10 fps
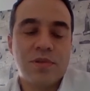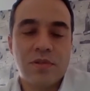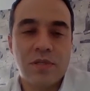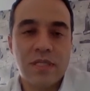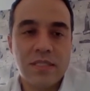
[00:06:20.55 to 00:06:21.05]

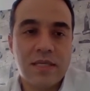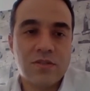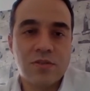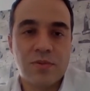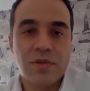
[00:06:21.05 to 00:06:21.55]
We need
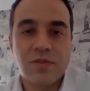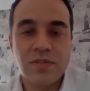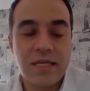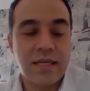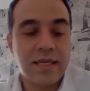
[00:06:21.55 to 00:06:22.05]
to see
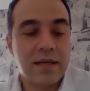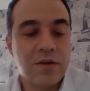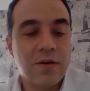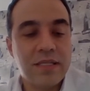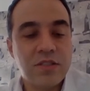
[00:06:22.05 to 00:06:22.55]
how all
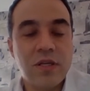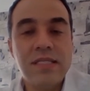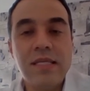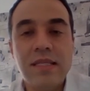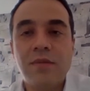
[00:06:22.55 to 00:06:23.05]
these
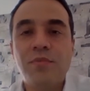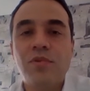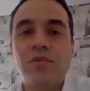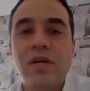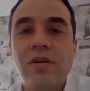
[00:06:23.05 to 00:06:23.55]
technologies
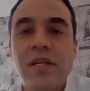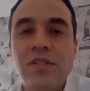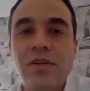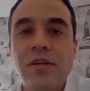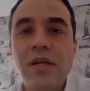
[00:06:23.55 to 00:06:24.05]
related
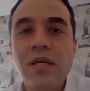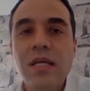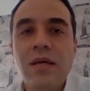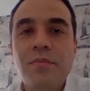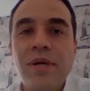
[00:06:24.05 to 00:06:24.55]
to
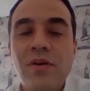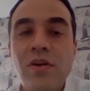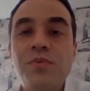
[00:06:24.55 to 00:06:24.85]
storage